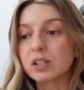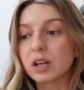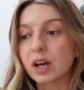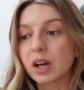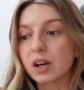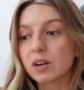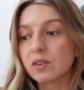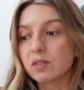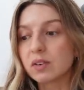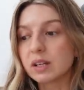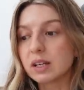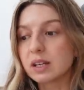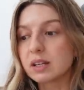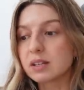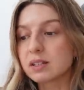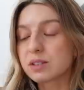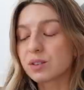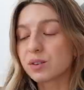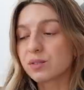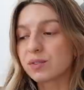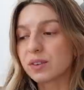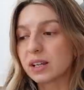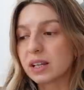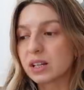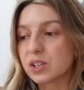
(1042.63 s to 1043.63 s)
The only
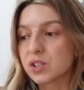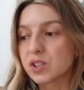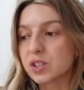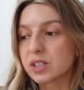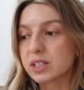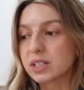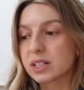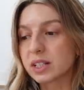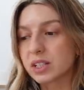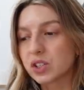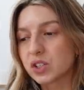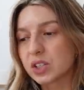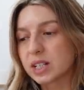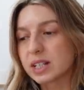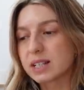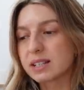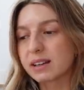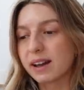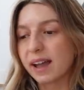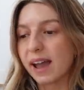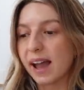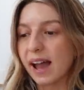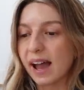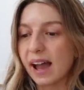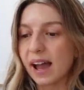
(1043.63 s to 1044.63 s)
sort of interesting jeans
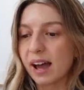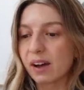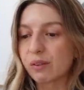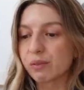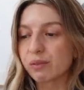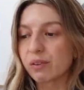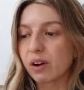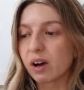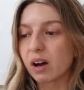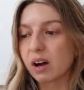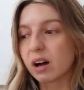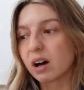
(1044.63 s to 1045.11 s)
I have